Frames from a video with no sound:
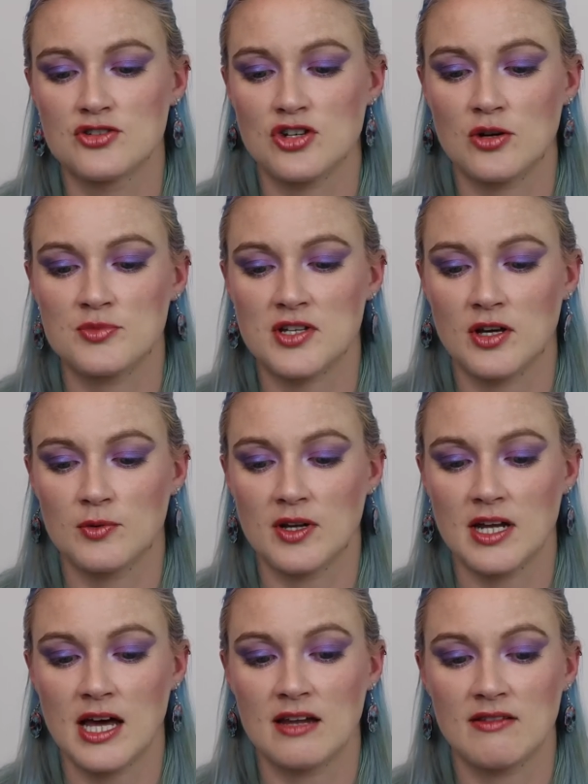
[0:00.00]
Job's a good
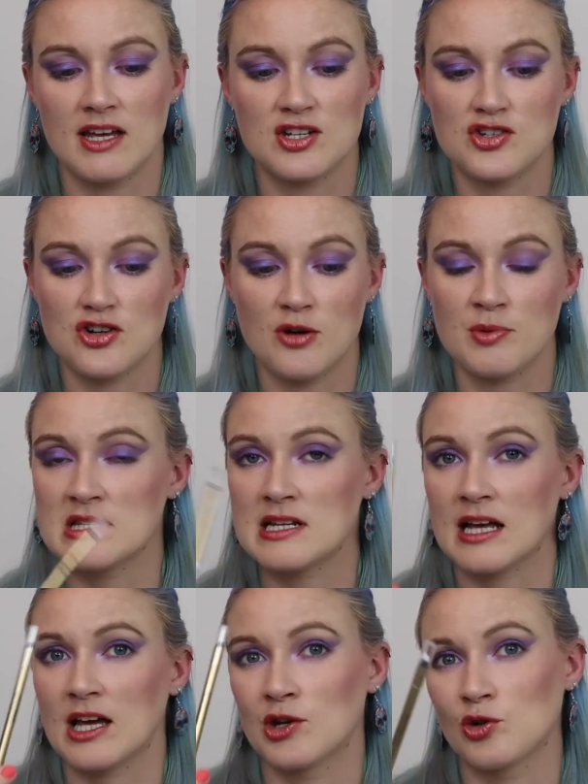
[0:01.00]
one. And it sharpens
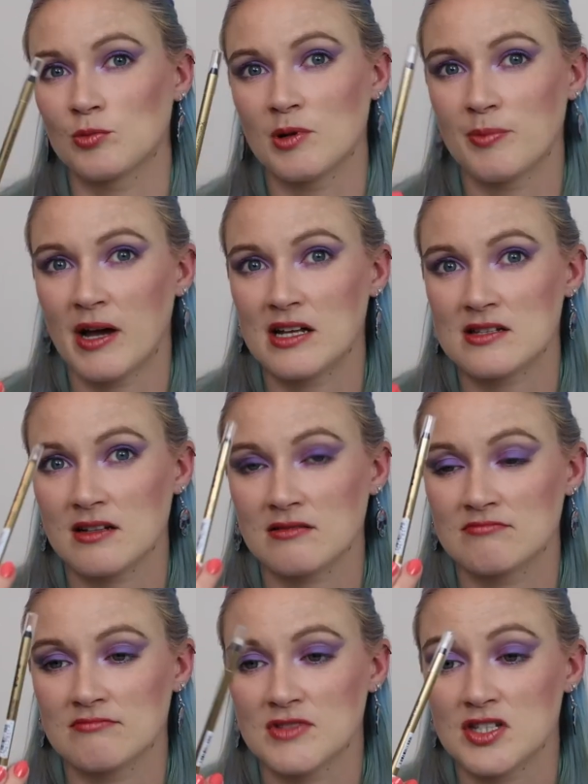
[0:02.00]
like a normal pencil.
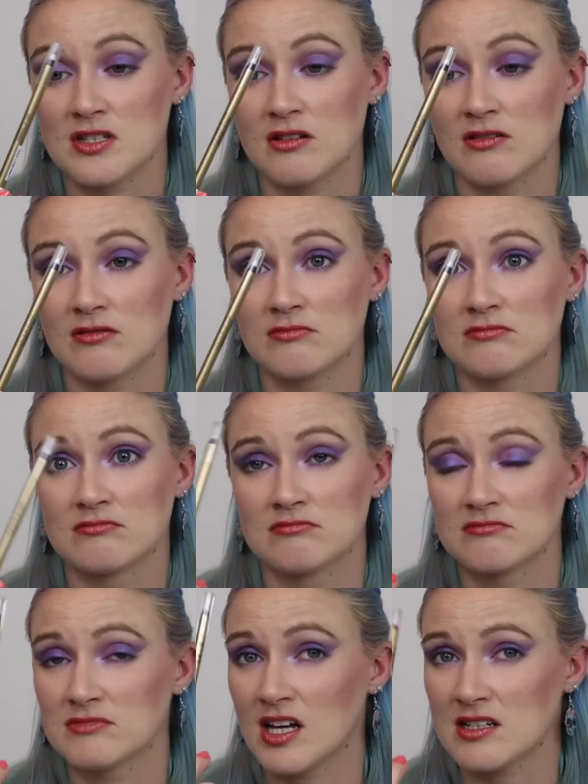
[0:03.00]
So
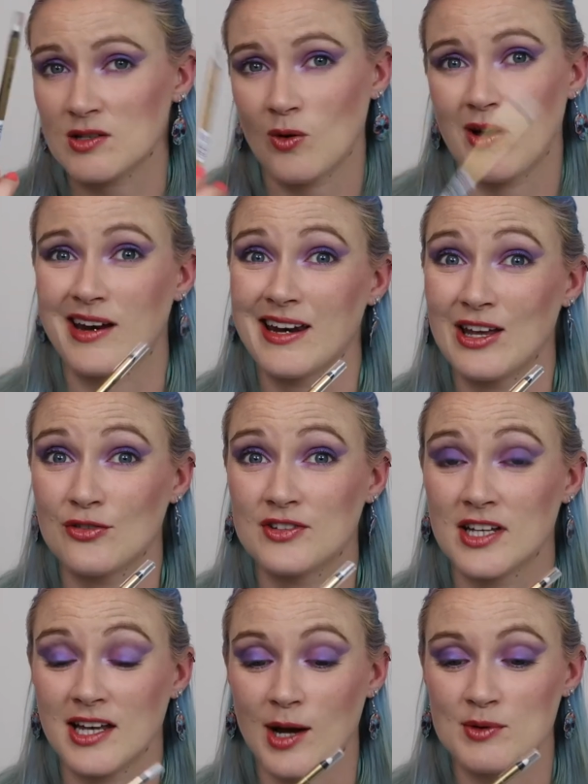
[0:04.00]
that's quite
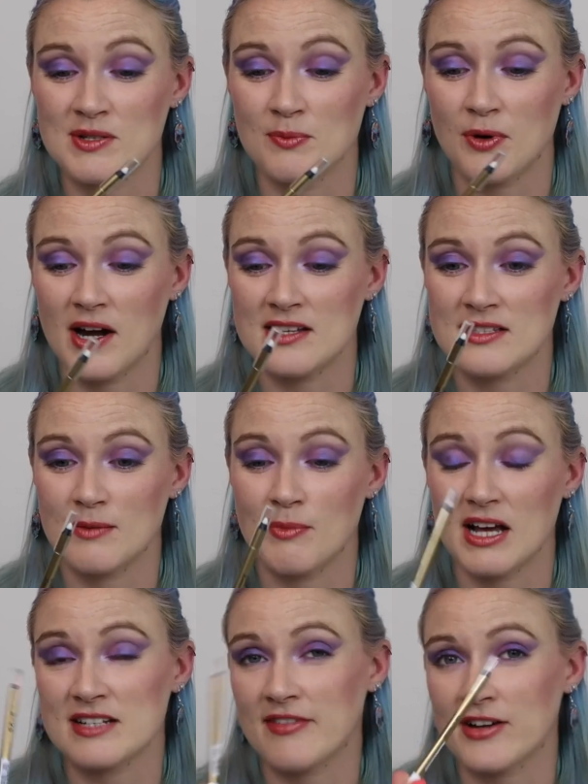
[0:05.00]
nifty. I was impressed that
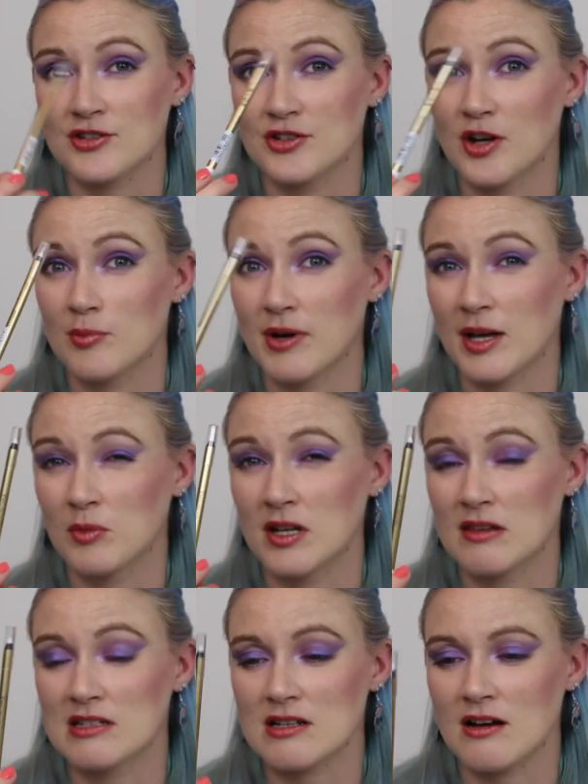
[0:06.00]
Max Factor and I are bringing one
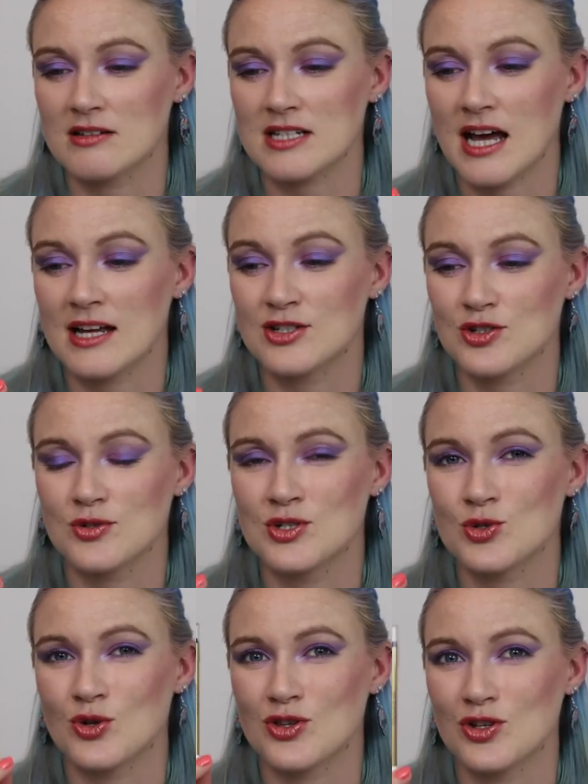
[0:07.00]
of these out. I do
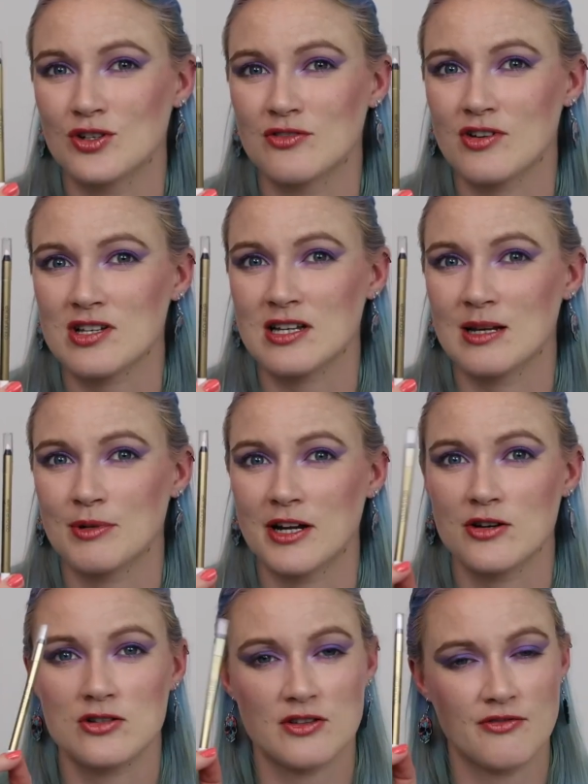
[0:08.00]
enjoy the universal lip
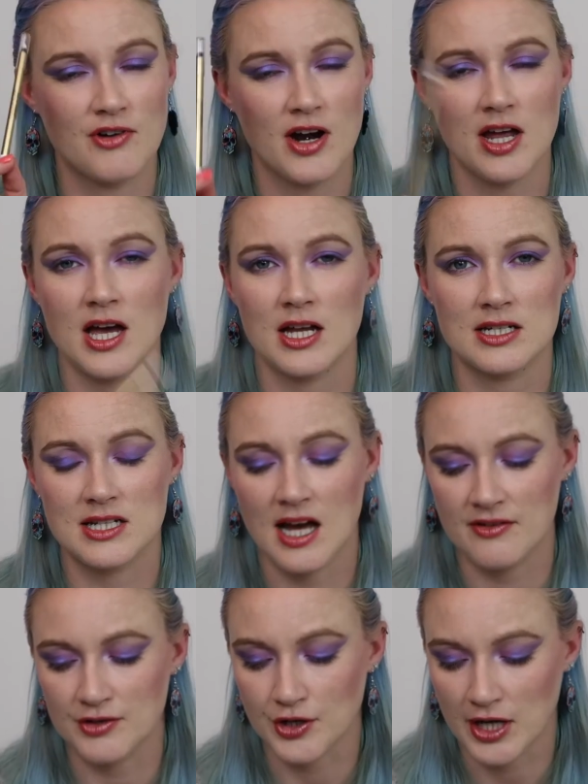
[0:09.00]
liners. They're very handy to
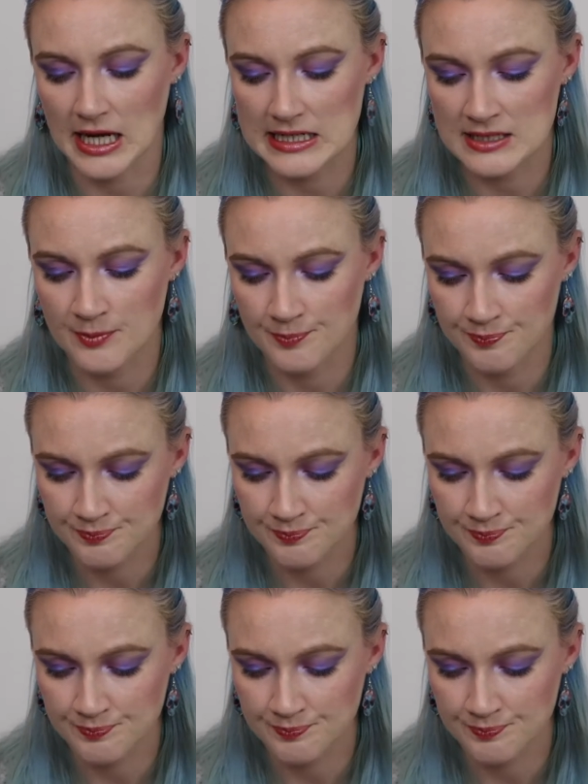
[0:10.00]
have in your kit.